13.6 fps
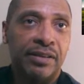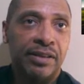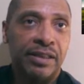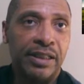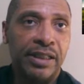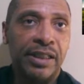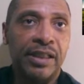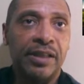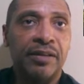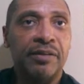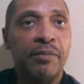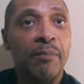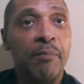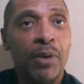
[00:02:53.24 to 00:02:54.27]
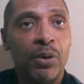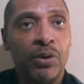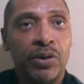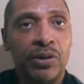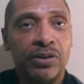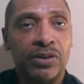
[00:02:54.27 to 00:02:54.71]
the
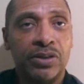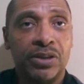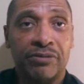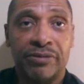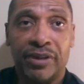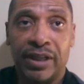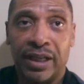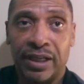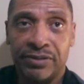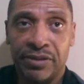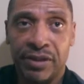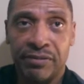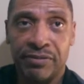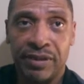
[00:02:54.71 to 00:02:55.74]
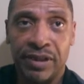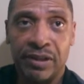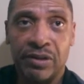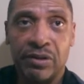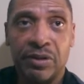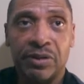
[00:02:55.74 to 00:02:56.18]
motors for the electric
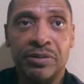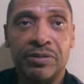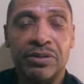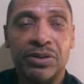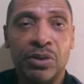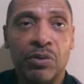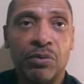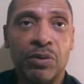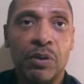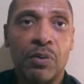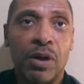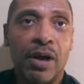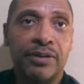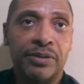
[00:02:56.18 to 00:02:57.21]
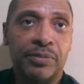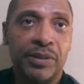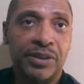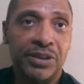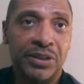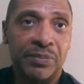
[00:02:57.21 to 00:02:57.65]
vehicle don't require as
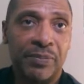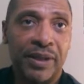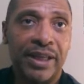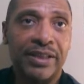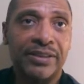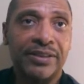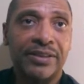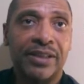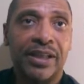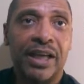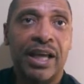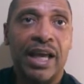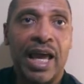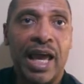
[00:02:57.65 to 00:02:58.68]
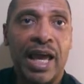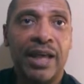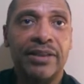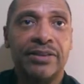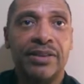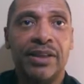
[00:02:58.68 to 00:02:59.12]
much space
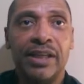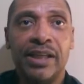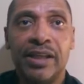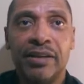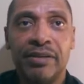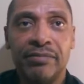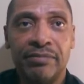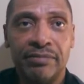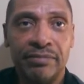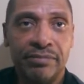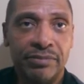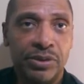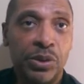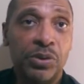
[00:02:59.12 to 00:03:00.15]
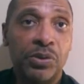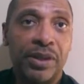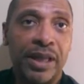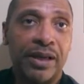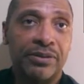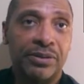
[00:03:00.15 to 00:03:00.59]
as the
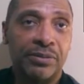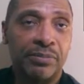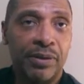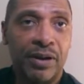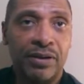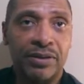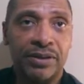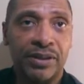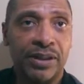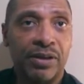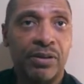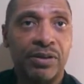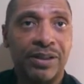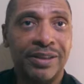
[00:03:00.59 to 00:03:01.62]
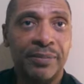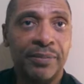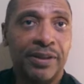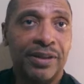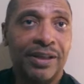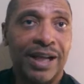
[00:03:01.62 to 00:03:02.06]
2,000 parts that go
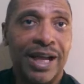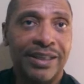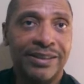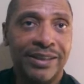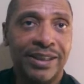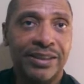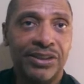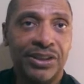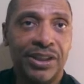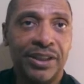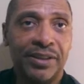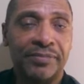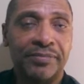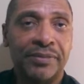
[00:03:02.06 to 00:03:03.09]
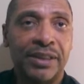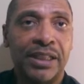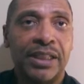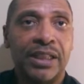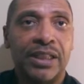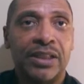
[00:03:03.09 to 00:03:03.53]
typical ICE engine.
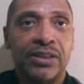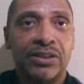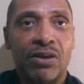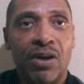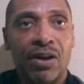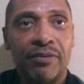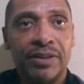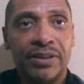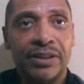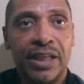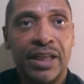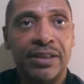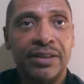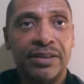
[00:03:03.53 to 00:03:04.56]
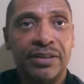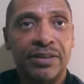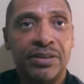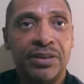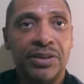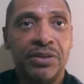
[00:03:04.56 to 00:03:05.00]
So all of a sudden,
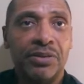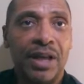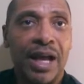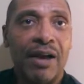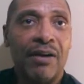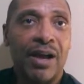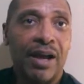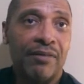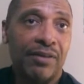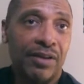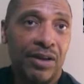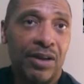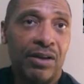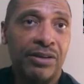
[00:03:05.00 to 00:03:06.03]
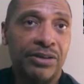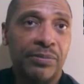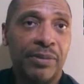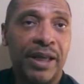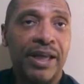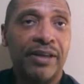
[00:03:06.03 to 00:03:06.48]
you now have a
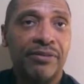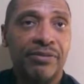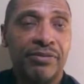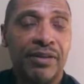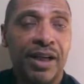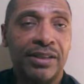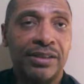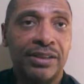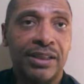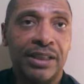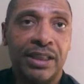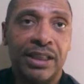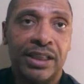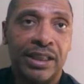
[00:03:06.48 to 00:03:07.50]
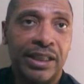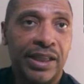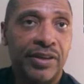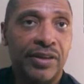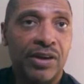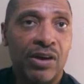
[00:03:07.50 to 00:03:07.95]
large bay in front.
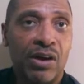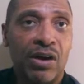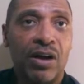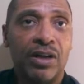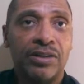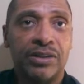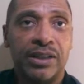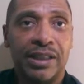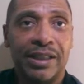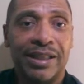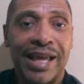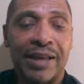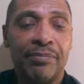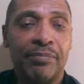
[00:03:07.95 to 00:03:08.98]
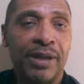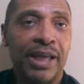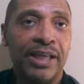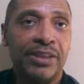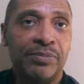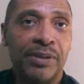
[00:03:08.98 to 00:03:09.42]
In the cars, that
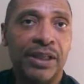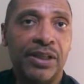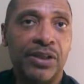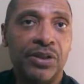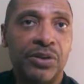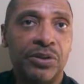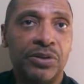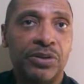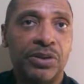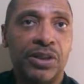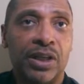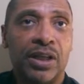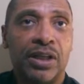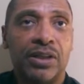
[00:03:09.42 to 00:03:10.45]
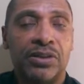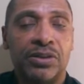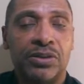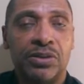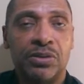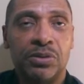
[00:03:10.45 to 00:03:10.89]
bay is being used
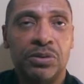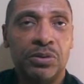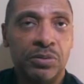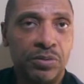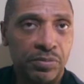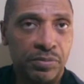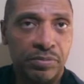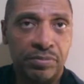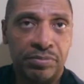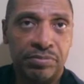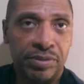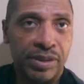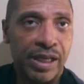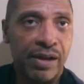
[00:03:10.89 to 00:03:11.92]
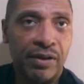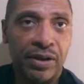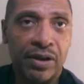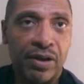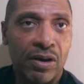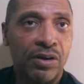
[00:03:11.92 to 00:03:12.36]
to
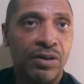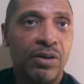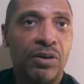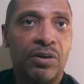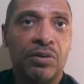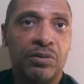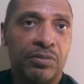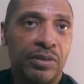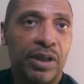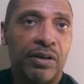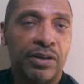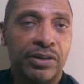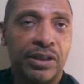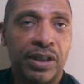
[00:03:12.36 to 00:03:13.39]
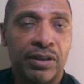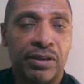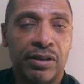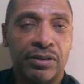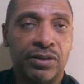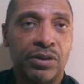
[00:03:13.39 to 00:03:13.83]
carry cargo, you know, as
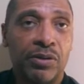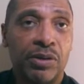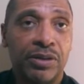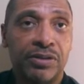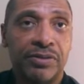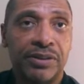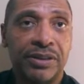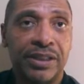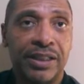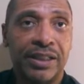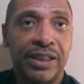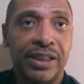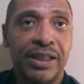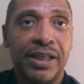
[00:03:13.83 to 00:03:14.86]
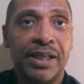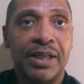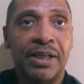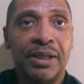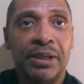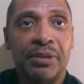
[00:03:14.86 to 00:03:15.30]
another storage facility.
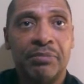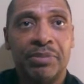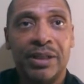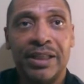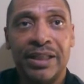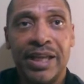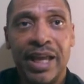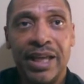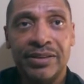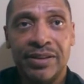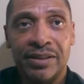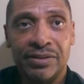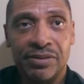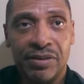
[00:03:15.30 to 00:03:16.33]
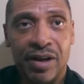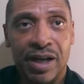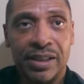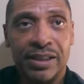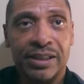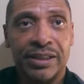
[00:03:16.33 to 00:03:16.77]
But in the case of the
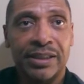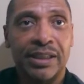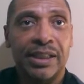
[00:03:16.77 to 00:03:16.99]
truck,